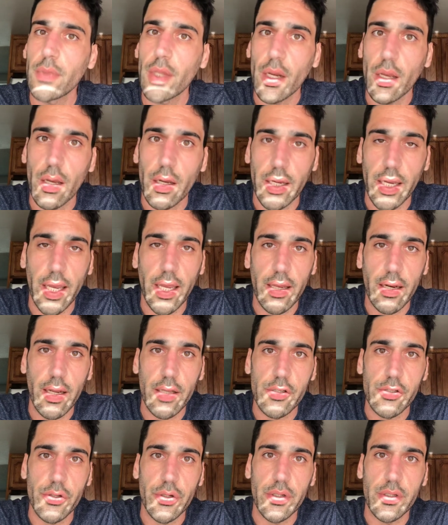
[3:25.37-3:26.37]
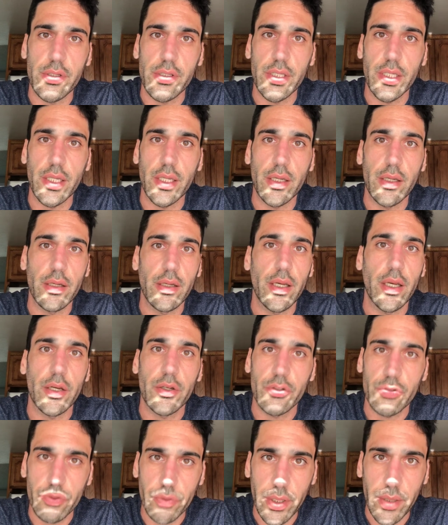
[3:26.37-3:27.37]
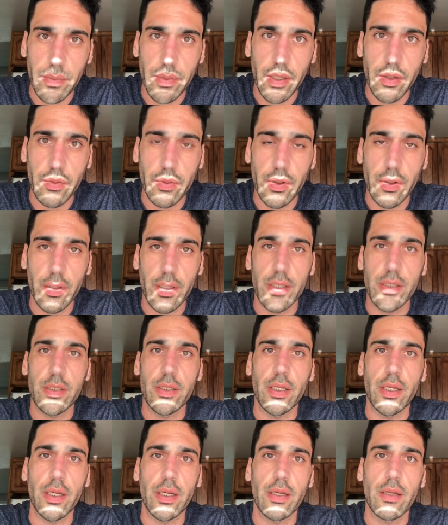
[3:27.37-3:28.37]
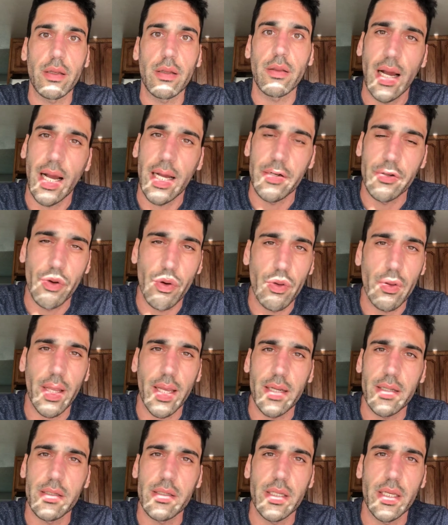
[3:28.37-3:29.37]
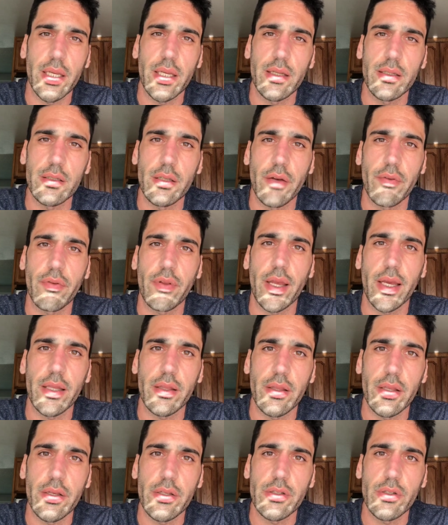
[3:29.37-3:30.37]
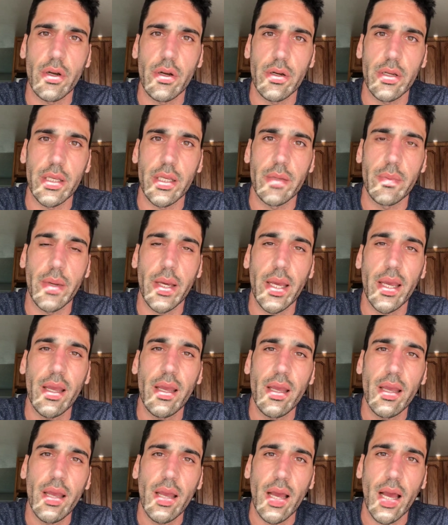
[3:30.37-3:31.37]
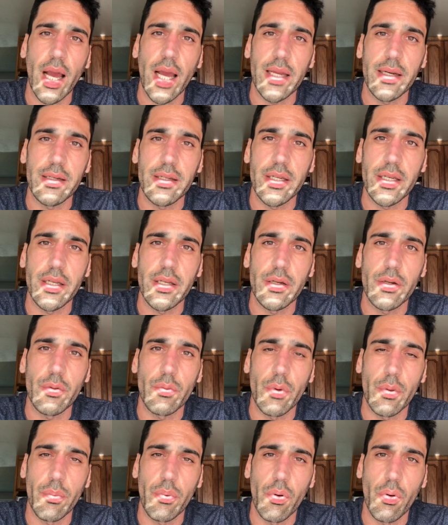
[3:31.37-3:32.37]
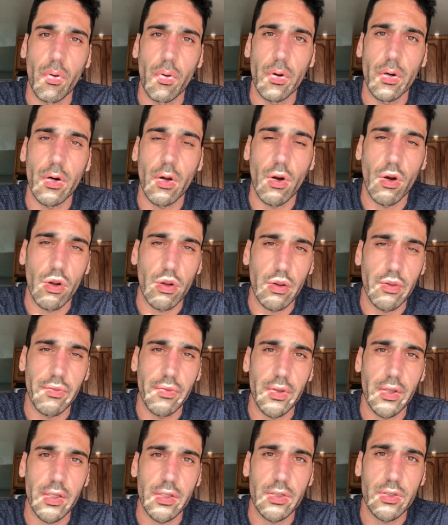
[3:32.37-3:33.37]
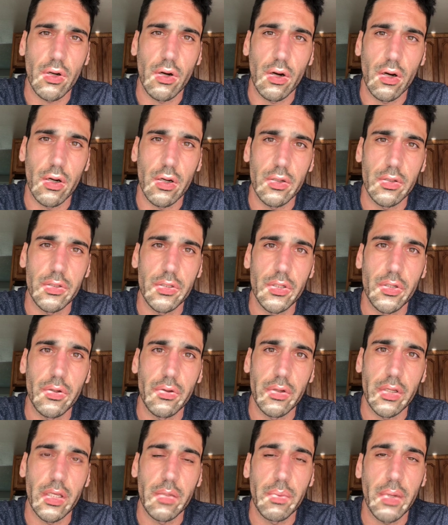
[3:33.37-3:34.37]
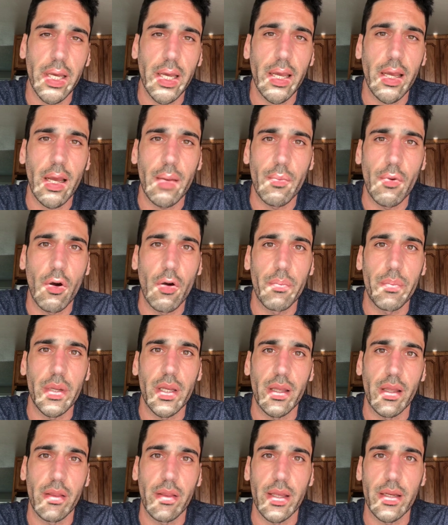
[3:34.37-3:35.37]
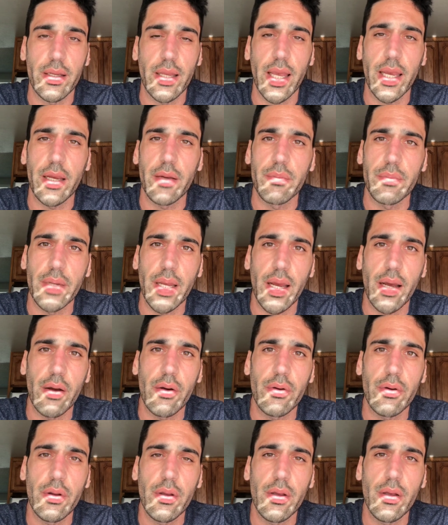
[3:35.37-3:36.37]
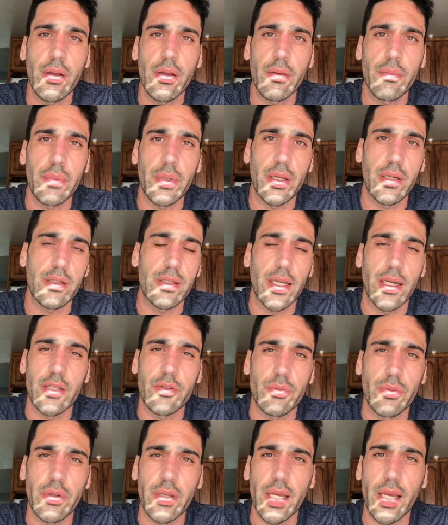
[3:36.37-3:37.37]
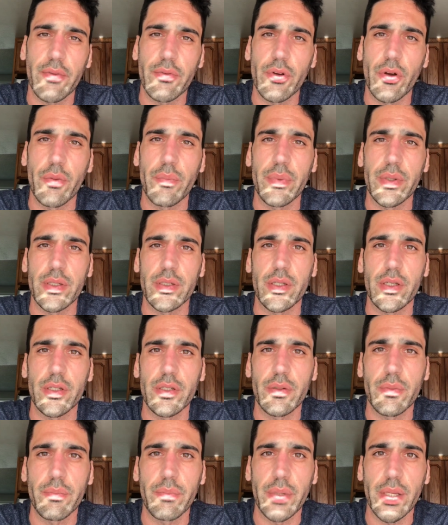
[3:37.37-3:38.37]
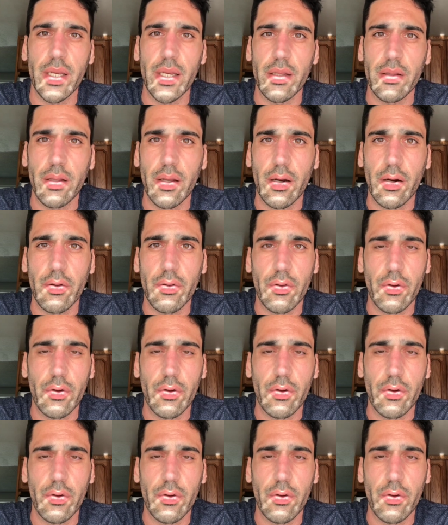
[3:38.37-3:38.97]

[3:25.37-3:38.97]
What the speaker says: Again, as you can see, extremely realistic. I don't like seeing stuff like this on eBay. I did report all of these cards to eBay. I'm hoping that they take them down because they just really have no business being there.